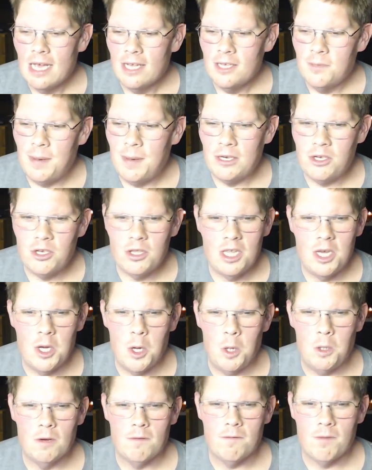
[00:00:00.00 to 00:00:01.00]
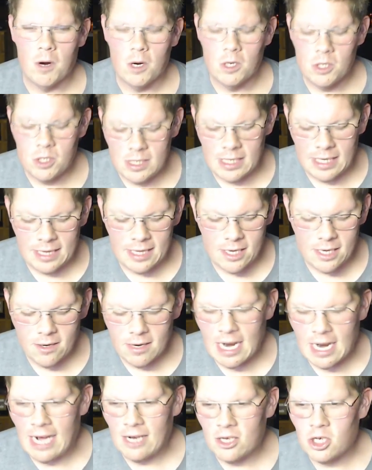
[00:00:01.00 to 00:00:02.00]
Especially the older versions. I think you
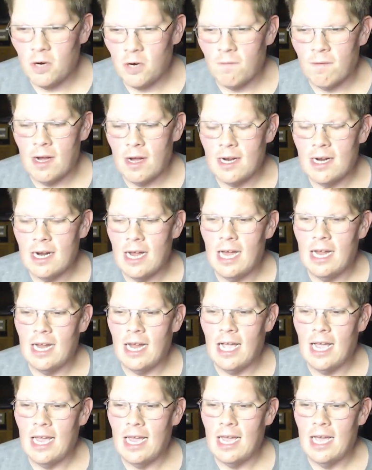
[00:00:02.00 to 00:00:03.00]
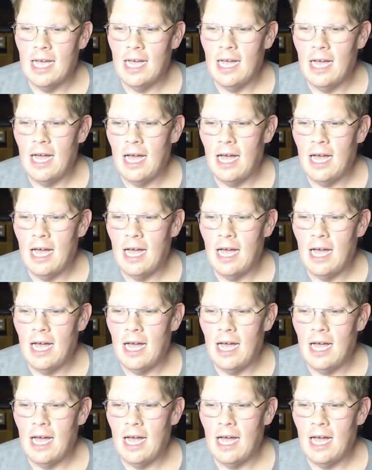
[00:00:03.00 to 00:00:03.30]
could actually run it on a uh,